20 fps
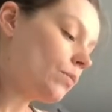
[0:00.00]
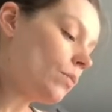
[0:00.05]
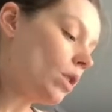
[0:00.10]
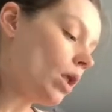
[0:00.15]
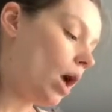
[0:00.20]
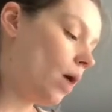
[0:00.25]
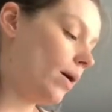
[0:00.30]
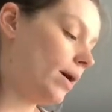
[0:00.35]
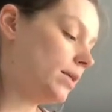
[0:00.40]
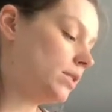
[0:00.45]

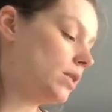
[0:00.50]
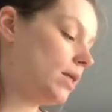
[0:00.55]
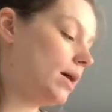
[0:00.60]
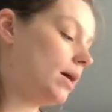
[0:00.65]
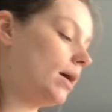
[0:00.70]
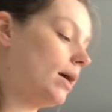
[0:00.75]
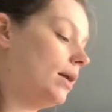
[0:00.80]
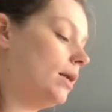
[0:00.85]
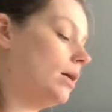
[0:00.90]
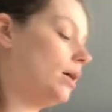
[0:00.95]
Okay, so that
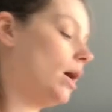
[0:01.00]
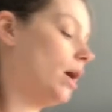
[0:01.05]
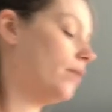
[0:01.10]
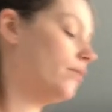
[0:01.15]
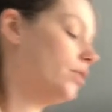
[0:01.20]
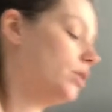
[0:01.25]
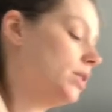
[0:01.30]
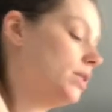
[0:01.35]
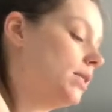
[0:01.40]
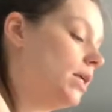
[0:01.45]
kind of
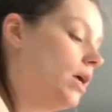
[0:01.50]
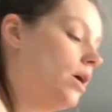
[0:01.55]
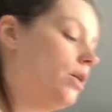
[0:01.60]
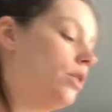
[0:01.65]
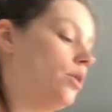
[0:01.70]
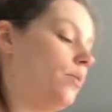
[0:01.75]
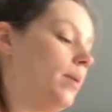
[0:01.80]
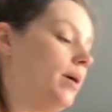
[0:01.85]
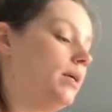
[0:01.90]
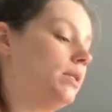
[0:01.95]
covers
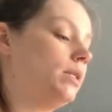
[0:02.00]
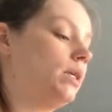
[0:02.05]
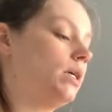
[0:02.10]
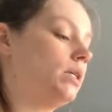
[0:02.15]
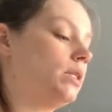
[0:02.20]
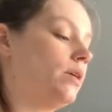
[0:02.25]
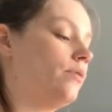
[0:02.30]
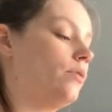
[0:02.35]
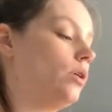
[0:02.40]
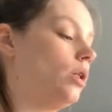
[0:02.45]
the basics
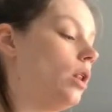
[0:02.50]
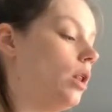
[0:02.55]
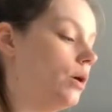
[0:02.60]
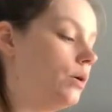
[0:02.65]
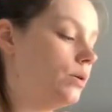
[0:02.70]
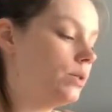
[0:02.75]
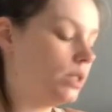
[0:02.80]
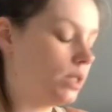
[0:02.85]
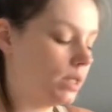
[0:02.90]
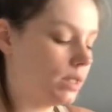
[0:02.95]
of the
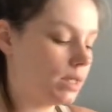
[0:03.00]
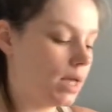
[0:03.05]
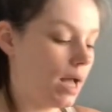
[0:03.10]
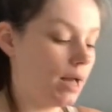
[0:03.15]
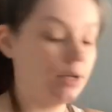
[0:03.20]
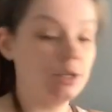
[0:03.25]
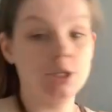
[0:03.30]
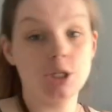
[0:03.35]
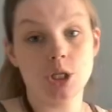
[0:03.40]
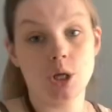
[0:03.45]
clothes. So let's
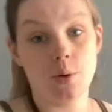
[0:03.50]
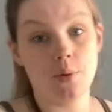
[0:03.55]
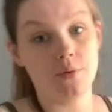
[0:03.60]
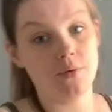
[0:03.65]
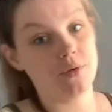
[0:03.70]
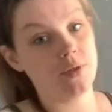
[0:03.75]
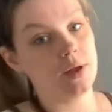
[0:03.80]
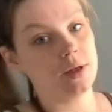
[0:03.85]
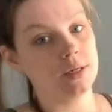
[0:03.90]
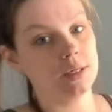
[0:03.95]
kind of just go over
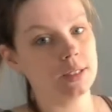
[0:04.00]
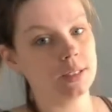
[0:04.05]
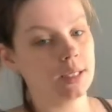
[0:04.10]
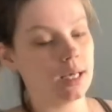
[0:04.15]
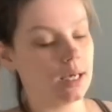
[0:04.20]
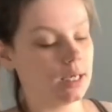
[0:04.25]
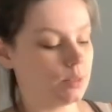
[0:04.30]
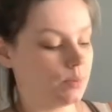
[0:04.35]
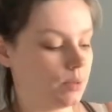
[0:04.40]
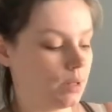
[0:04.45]
that and
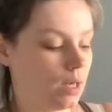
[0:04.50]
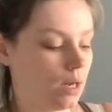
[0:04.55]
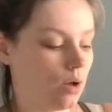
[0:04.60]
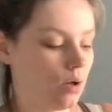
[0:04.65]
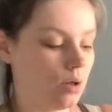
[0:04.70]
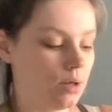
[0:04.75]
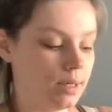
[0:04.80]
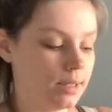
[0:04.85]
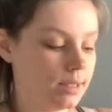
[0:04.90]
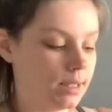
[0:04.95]
discuss what that all
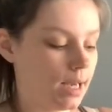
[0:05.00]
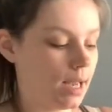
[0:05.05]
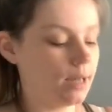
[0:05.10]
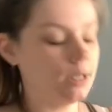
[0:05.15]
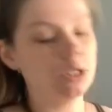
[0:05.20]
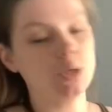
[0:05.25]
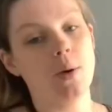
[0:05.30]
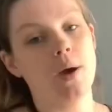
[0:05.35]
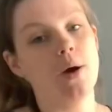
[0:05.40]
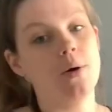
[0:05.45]
is again.
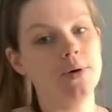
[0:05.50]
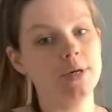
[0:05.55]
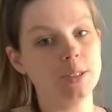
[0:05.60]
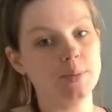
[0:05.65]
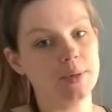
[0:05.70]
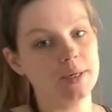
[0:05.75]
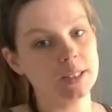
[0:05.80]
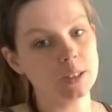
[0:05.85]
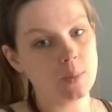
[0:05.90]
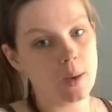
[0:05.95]
So I always
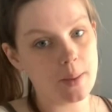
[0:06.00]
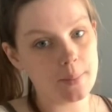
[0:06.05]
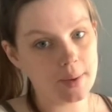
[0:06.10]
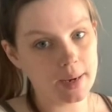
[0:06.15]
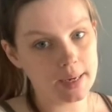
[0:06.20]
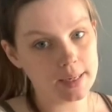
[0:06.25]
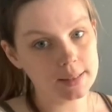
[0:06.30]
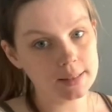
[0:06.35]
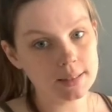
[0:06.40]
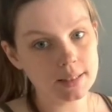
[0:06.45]
bring
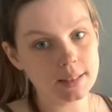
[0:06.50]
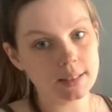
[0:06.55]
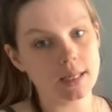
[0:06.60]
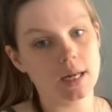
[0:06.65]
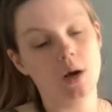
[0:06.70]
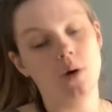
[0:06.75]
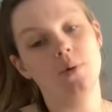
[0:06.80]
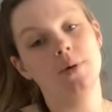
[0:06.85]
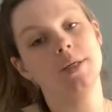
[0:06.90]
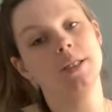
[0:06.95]
sweatpants and I
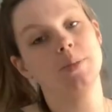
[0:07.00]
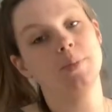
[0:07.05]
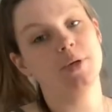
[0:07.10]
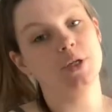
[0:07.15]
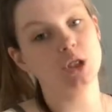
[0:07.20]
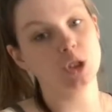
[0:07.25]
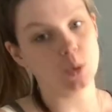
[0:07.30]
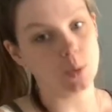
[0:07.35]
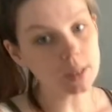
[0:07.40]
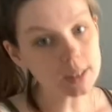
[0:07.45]
always bring
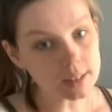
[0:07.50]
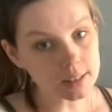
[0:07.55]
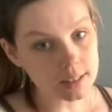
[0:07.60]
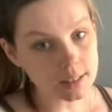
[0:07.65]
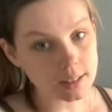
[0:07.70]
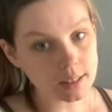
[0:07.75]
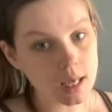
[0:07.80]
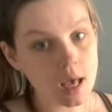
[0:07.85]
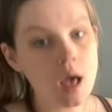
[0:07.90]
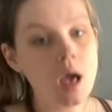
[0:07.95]

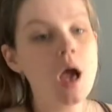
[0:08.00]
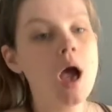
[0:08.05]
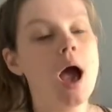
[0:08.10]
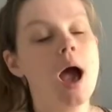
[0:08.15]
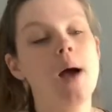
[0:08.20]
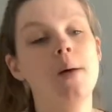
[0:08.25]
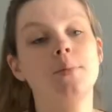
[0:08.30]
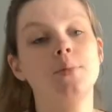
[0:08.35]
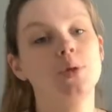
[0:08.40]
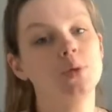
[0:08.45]
shorts.
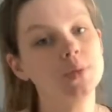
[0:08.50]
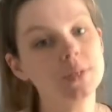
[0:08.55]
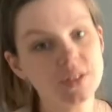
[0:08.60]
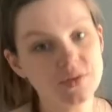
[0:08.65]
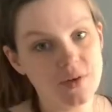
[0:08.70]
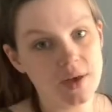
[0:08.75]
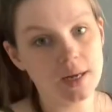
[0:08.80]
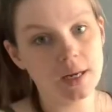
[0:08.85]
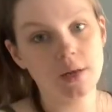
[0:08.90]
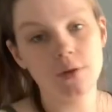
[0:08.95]
Loose
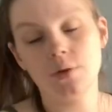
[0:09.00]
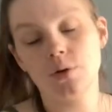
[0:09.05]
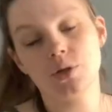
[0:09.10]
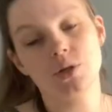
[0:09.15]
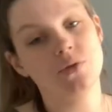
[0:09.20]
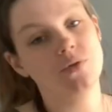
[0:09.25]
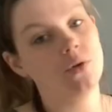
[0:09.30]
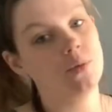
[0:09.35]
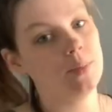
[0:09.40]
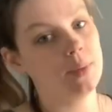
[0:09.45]
fitted, those are
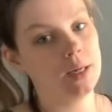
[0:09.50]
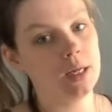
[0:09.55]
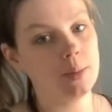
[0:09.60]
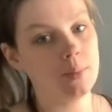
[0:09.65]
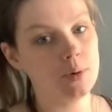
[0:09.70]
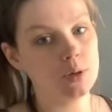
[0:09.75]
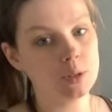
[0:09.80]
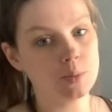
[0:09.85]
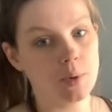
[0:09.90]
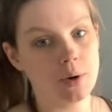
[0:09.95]
for immediate
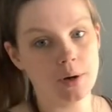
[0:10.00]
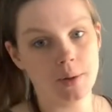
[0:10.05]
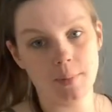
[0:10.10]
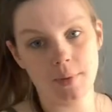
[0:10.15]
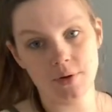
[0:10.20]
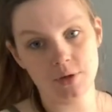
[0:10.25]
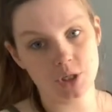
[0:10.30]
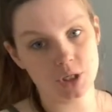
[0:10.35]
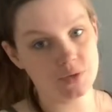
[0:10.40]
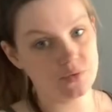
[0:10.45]
postpartum
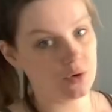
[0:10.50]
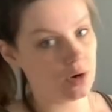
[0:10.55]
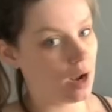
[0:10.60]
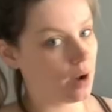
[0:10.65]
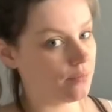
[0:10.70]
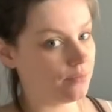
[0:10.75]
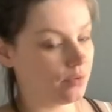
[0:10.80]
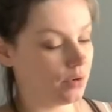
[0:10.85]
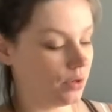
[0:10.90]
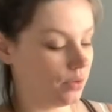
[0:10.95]
and just for
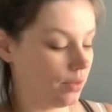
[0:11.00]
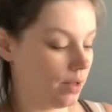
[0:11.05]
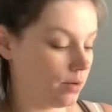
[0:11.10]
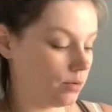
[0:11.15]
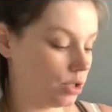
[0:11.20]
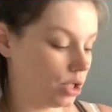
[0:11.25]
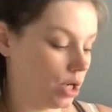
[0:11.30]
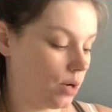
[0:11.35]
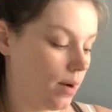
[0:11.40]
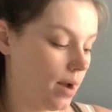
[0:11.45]
comfort and
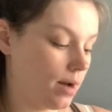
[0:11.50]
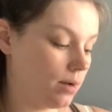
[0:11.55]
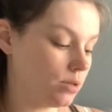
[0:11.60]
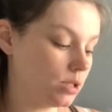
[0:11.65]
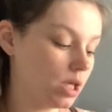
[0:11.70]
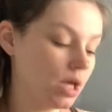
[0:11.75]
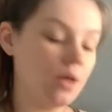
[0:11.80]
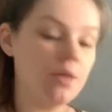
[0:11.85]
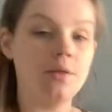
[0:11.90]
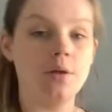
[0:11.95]
lounging around.
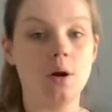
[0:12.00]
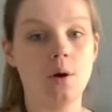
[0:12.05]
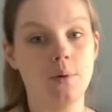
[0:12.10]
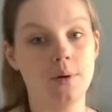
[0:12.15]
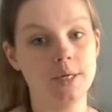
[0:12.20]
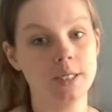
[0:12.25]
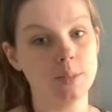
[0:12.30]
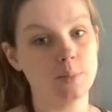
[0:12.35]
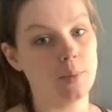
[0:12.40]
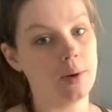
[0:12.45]
Then I
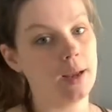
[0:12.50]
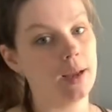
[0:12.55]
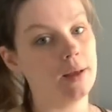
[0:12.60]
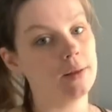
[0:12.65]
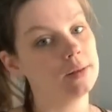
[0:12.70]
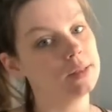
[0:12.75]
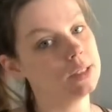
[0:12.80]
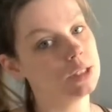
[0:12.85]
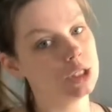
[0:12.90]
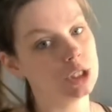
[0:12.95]
always bring at
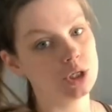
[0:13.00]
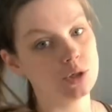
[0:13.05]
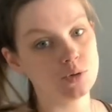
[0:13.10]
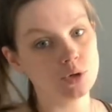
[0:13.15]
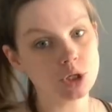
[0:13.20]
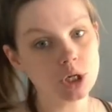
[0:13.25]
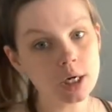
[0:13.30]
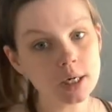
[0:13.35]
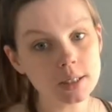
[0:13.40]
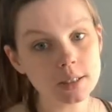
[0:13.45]
least 2
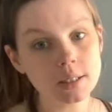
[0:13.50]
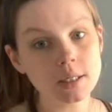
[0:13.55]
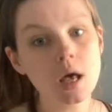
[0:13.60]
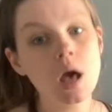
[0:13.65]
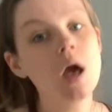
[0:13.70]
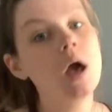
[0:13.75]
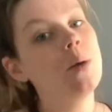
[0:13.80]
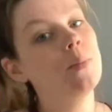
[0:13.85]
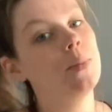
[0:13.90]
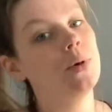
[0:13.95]
shirts,
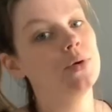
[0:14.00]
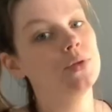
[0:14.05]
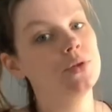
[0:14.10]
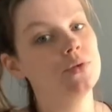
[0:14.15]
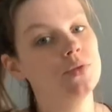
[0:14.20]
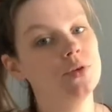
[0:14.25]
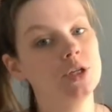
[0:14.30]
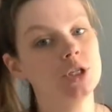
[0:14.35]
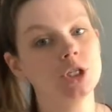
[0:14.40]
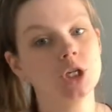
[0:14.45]
both of
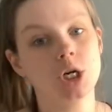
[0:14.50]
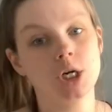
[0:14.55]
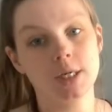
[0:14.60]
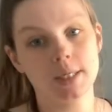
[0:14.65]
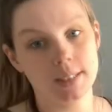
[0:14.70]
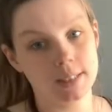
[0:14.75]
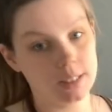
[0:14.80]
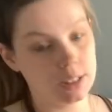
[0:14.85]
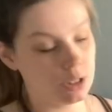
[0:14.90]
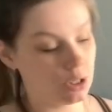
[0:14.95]
which are
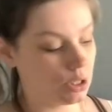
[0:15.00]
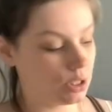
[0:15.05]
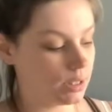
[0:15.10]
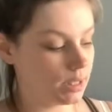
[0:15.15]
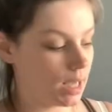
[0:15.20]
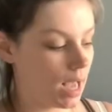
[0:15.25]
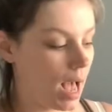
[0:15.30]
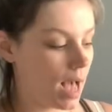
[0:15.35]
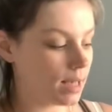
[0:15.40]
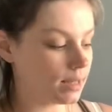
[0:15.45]
easy
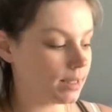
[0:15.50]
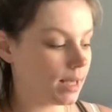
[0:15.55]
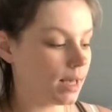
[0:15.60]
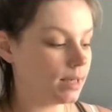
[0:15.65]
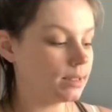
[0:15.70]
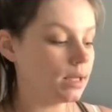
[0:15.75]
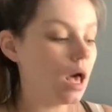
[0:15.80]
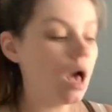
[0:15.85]
nursing access.